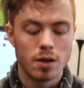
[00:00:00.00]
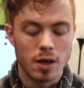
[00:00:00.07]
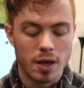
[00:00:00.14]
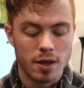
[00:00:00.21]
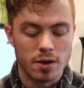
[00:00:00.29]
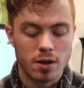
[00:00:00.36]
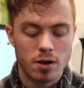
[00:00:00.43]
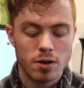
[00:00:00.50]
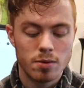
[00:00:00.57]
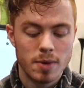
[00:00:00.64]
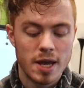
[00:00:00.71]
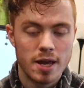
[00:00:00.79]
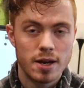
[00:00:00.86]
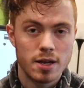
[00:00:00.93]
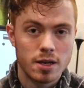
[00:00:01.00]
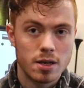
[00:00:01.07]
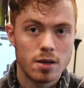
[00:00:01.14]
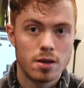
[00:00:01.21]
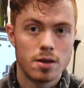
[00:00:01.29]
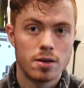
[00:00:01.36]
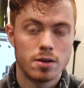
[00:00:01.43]
and automatic
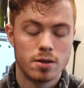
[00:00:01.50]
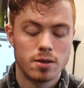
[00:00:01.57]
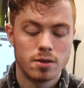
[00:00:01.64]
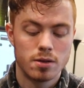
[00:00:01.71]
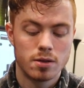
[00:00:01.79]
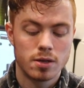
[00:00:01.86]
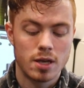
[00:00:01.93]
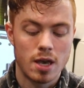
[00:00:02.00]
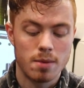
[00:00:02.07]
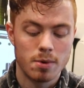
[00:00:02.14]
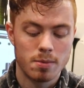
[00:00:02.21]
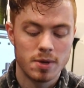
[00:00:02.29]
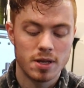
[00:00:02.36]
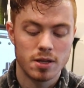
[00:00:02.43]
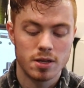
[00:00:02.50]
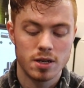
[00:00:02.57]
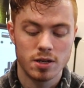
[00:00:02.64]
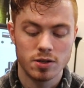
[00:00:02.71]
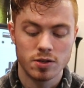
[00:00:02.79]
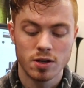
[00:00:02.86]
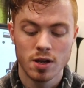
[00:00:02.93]

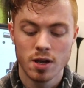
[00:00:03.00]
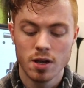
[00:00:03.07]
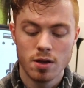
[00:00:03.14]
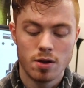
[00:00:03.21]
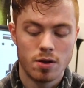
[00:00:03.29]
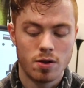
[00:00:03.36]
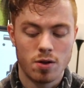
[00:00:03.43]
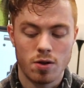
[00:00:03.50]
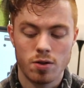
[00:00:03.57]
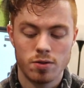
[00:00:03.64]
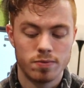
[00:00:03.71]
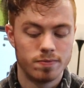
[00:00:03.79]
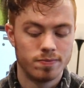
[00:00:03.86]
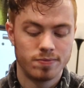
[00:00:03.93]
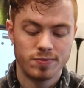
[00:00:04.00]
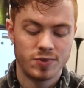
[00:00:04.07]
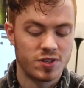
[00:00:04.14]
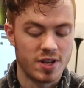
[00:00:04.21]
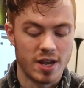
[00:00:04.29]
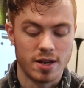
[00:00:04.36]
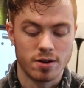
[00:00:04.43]
capabilities, all
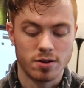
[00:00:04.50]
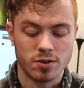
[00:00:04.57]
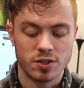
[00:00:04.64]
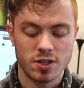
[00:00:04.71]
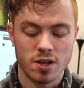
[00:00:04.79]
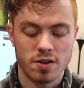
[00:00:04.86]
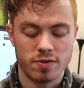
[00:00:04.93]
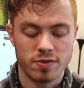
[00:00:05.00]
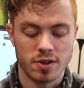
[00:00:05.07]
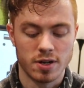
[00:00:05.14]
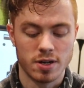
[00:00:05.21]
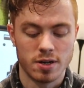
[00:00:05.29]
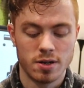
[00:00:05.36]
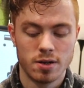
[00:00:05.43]
standard stuff here.